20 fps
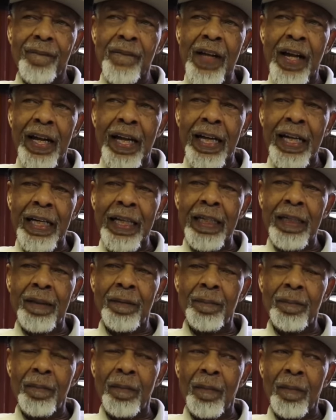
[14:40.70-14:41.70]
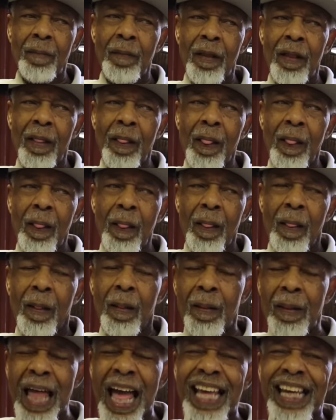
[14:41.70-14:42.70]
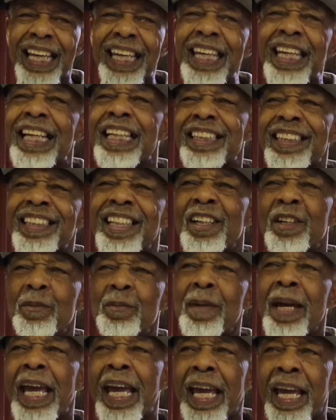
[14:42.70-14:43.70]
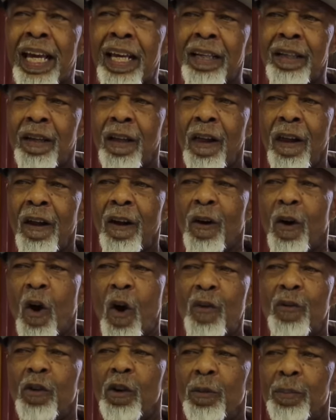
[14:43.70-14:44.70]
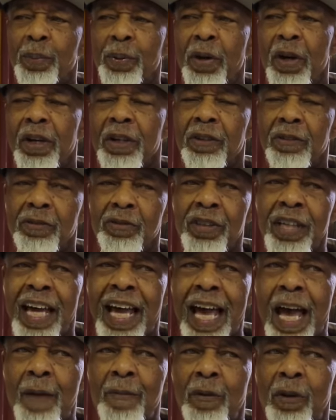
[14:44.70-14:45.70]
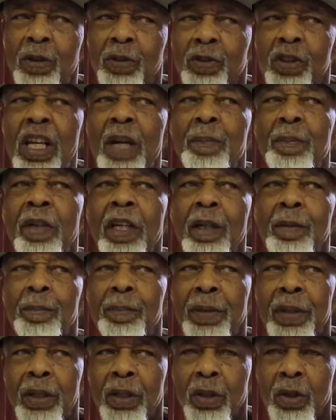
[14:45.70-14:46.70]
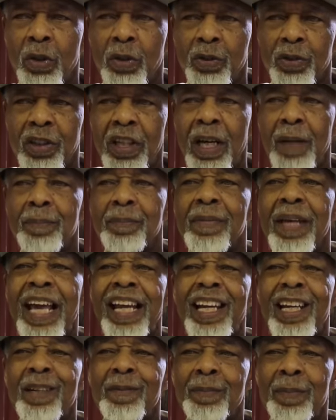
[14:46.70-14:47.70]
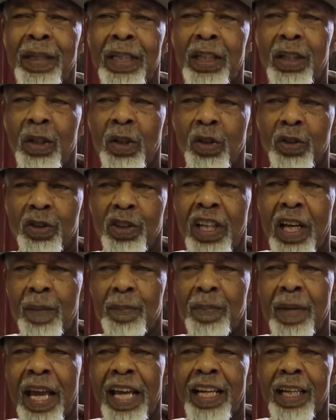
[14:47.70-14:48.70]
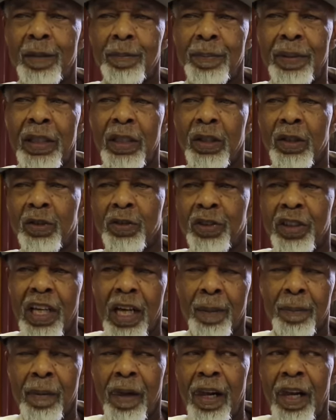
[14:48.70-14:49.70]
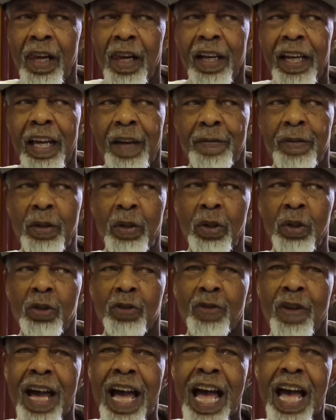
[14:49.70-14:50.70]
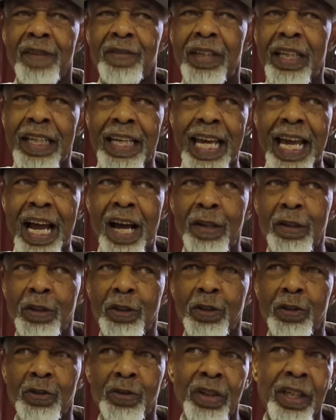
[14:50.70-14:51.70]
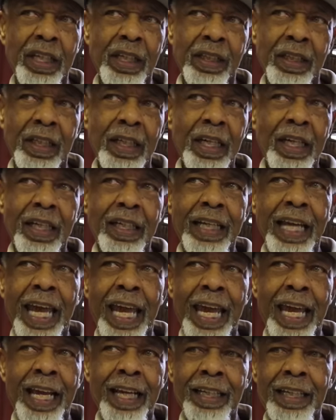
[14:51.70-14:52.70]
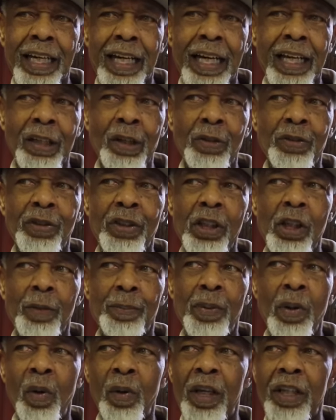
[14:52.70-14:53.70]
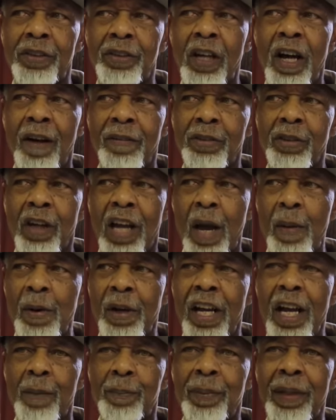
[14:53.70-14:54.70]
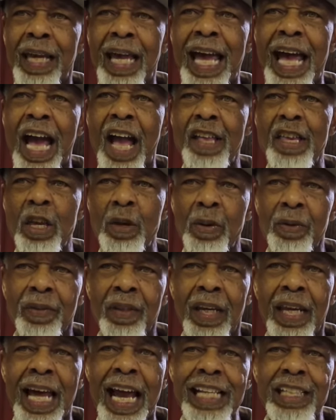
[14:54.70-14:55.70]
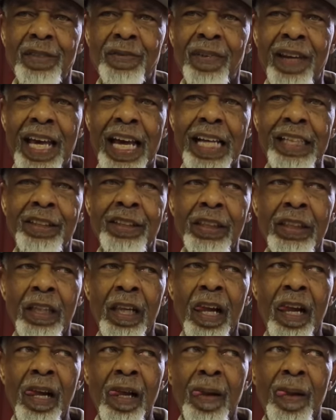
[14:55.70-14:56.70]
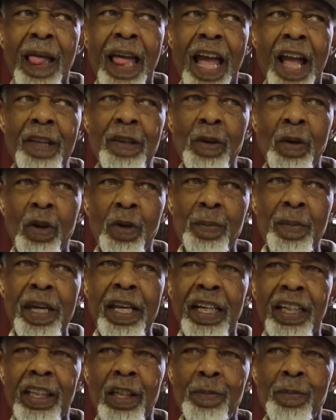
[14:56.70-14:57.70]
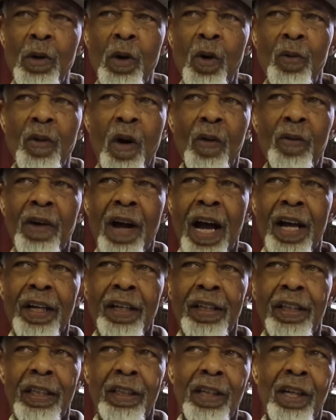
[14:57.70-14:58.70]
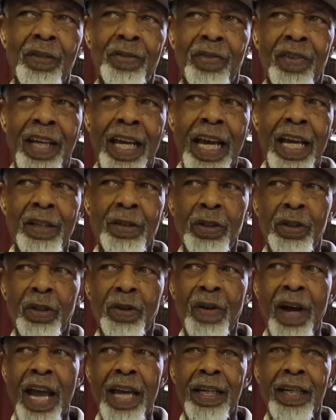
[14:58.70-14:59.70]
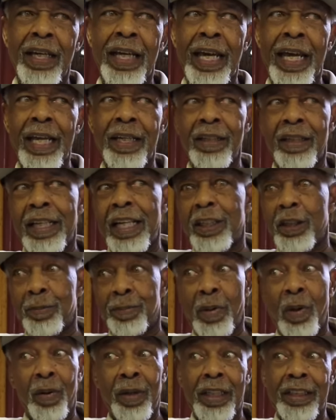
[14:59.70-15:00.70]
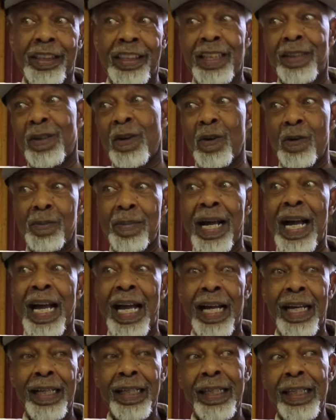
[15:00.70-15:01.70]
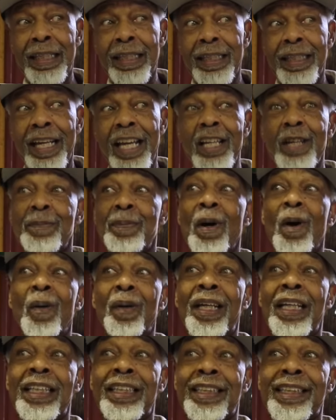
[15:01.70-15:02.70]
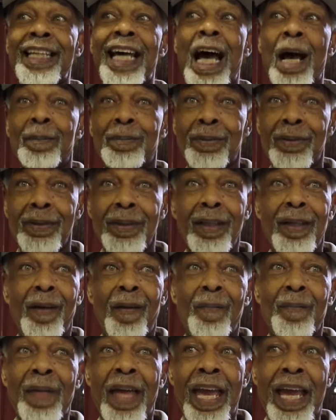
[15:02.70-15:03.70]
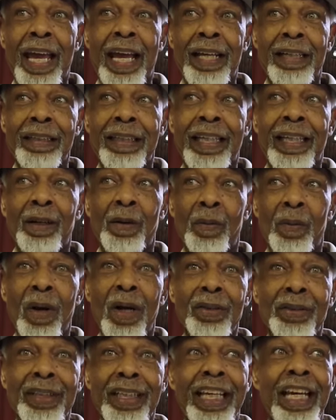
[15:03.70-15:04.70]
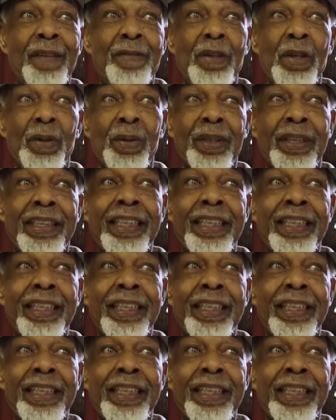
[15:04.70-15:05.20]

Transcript: uh, like less than a man, over a period of time, resentment builds up and it builds up and it builds up if you're driving down the street and uh, you see a police officer coming up behind you with the lights flashing, and you immediately move over out of the left lane to the right lane to let the police go on by, and the police stops and wants to give you a